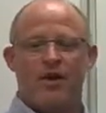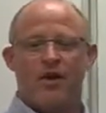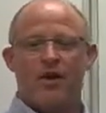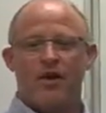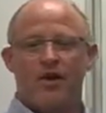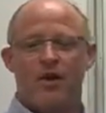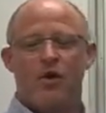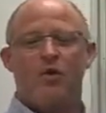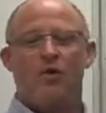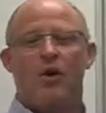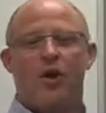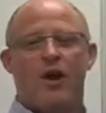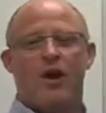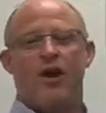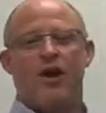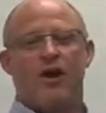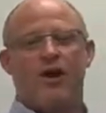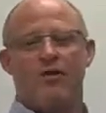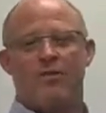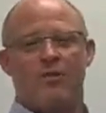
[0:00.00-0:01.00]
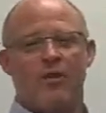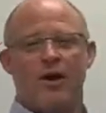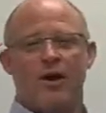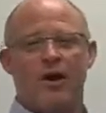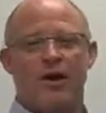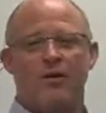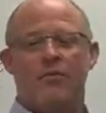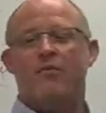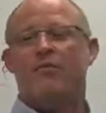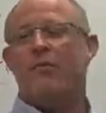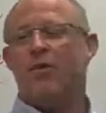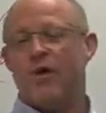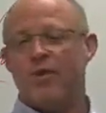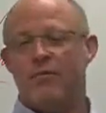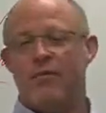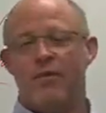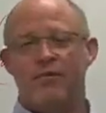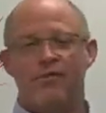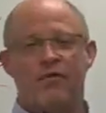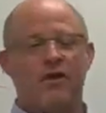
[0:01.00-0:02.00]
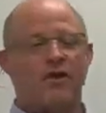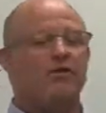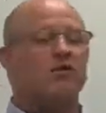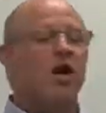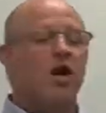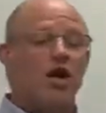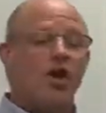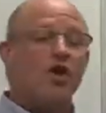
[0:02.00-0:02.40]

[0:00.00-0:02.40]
You want to hear me, pardon my French,